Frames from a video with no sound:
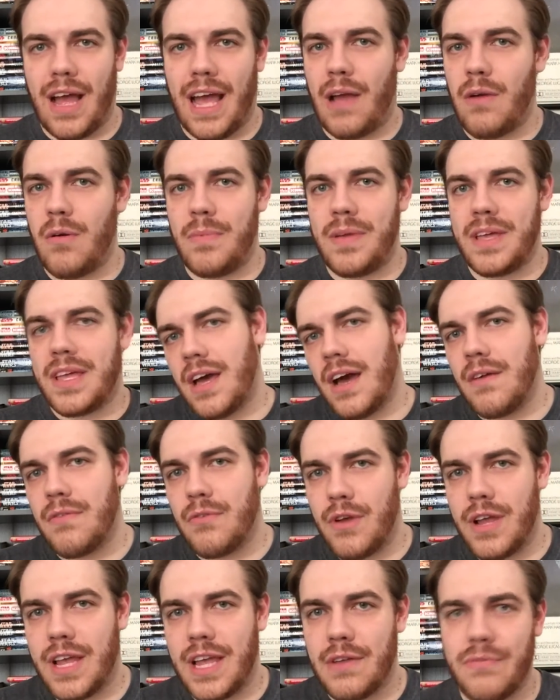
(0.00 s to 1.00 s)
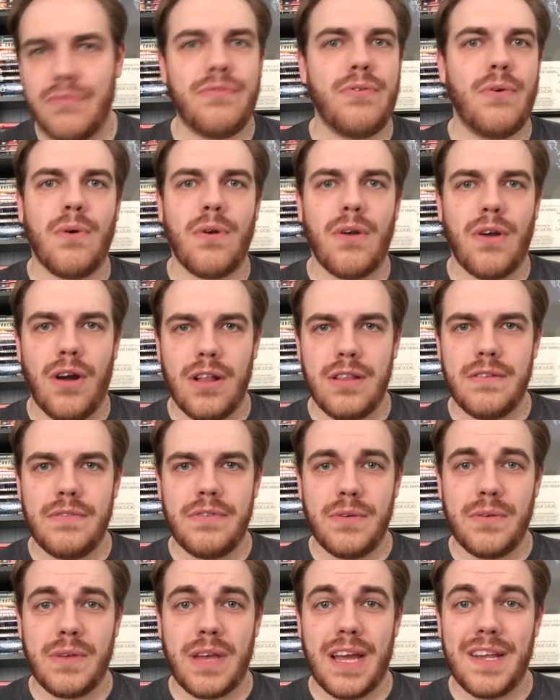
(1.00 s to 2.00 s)
I will be covering it for all
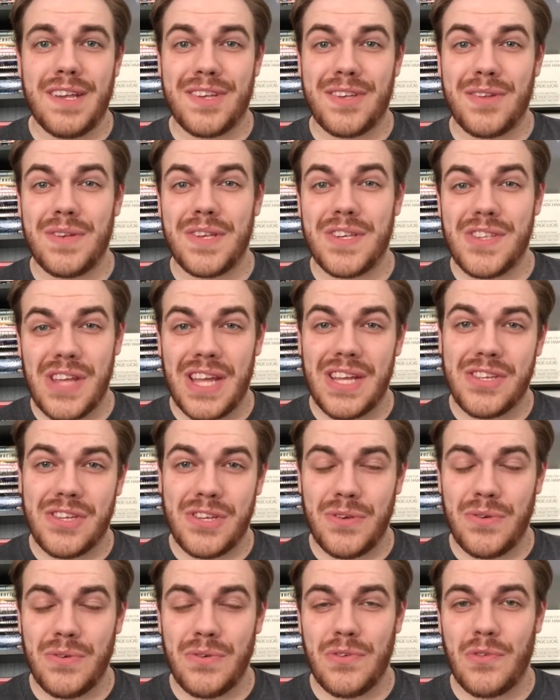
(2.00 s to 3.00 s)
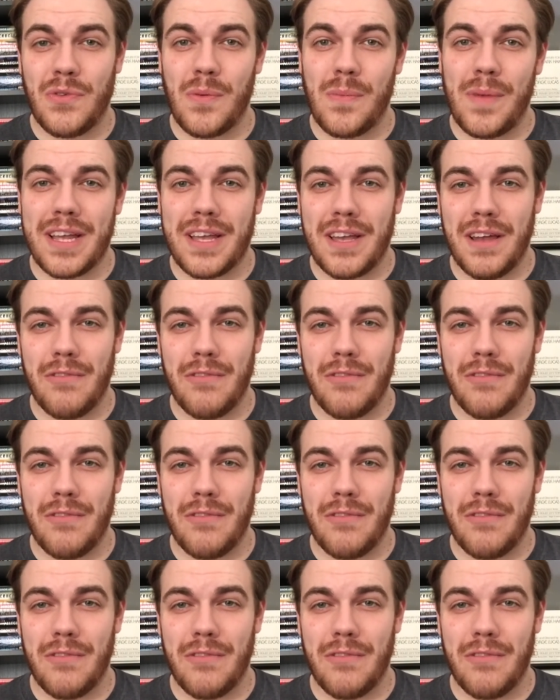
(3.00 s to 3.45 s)
of you guys, so stay tuned for my